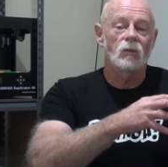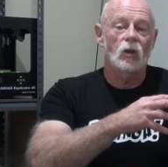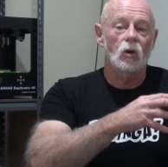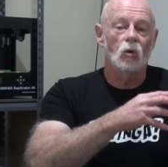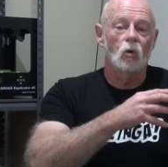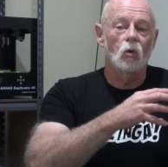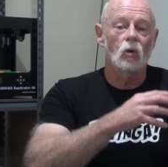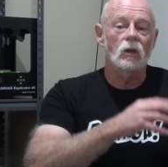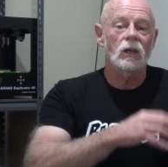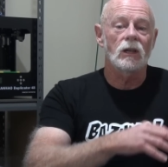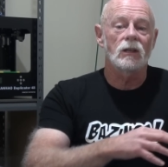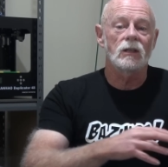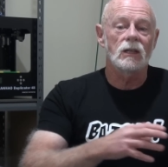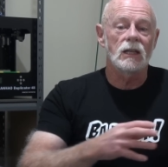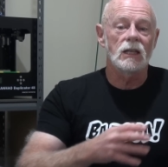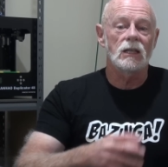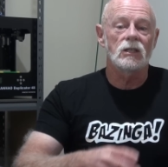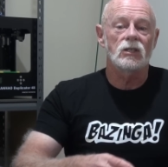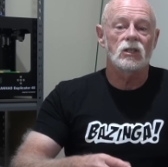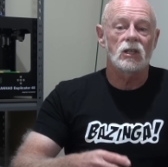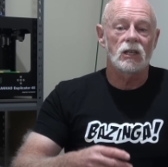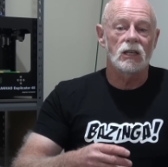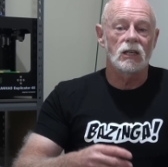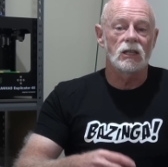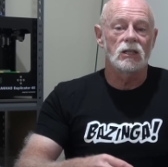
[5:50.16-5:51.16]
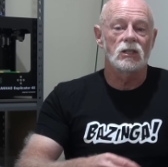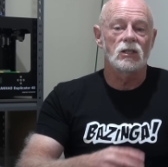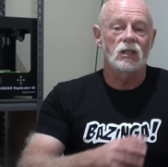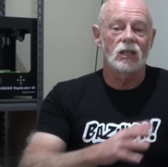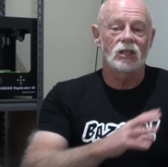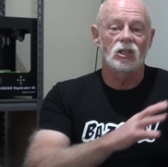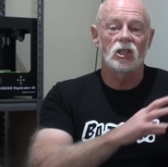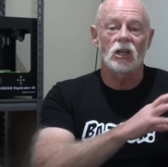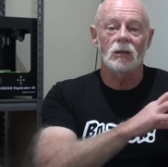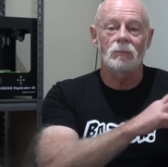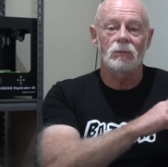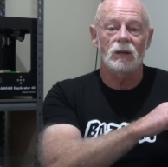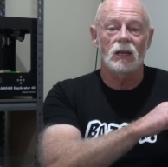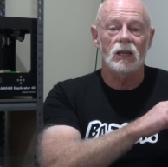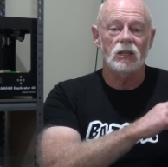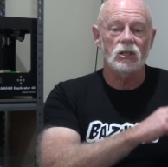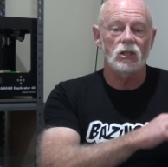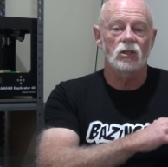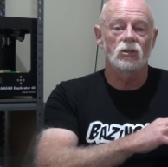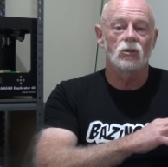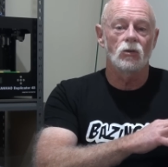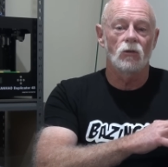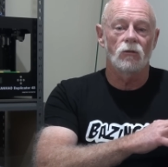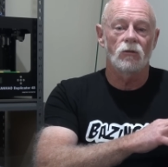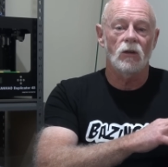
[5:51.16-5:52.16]
All it needs is the GPS
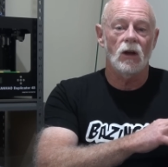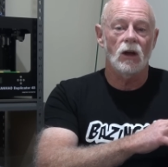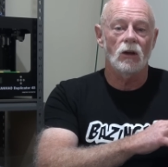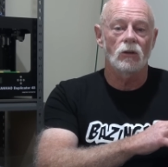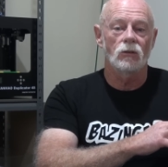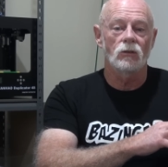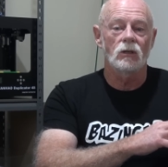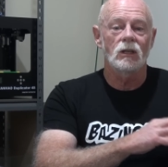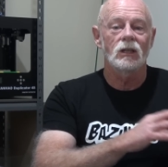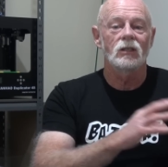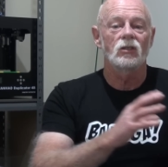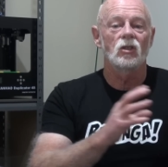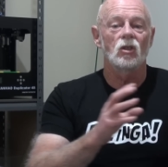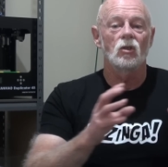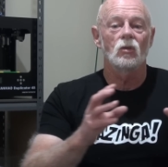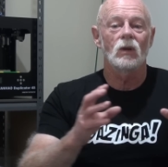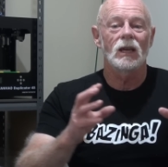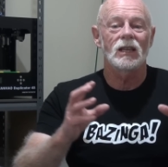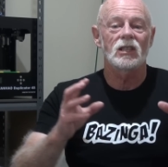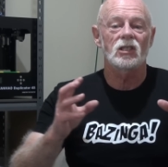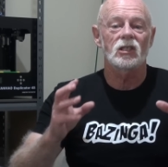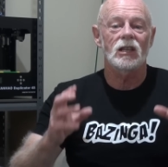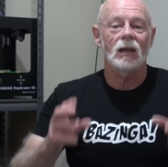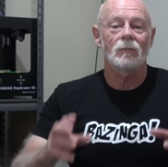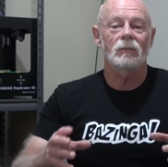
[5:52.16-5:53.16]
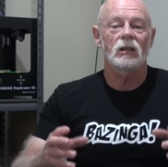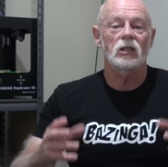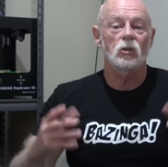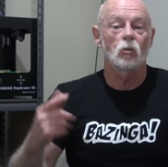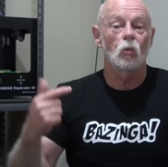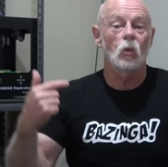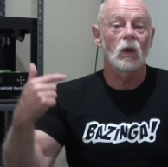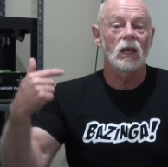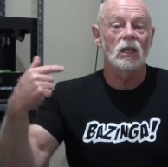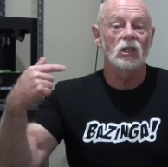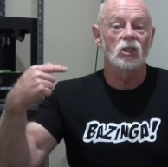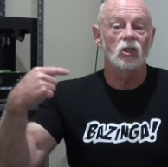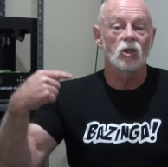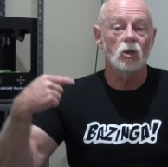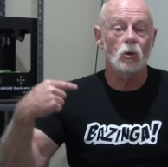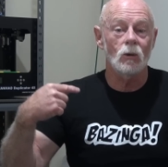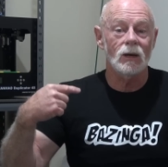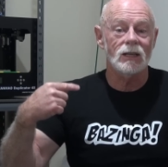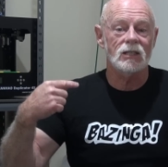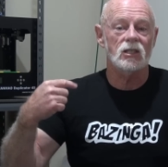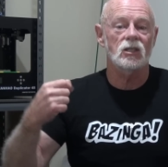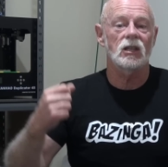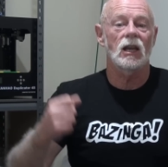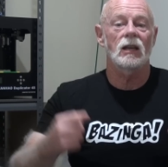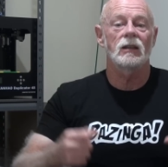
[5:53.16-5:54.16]
in your phone to establish where you
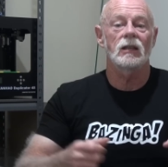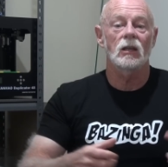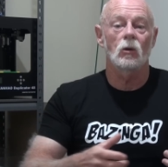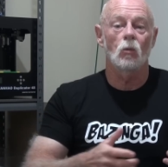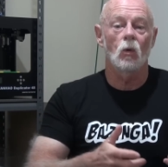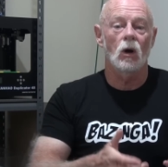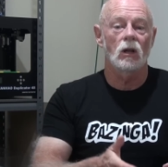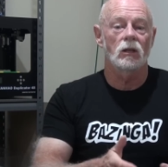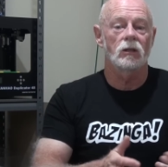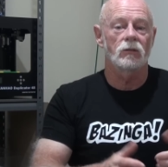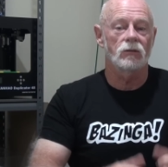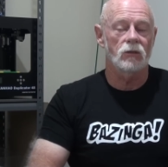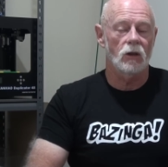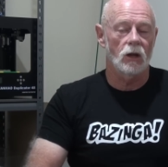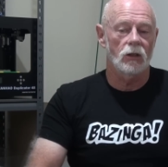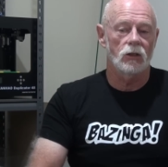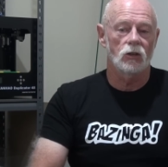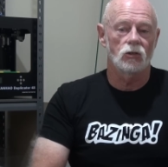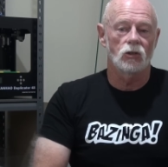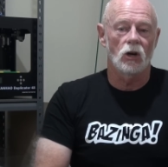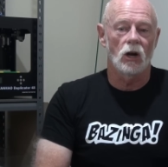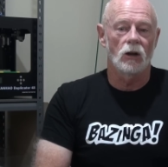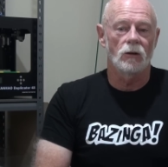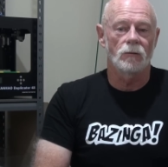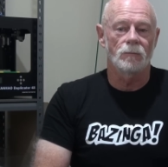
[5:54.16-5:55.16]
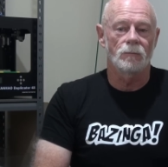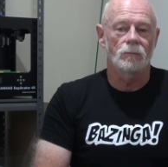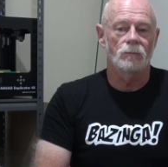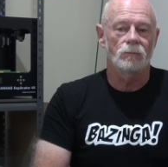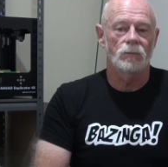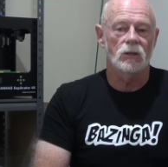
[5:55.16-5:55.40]
are standing while you fly the drone.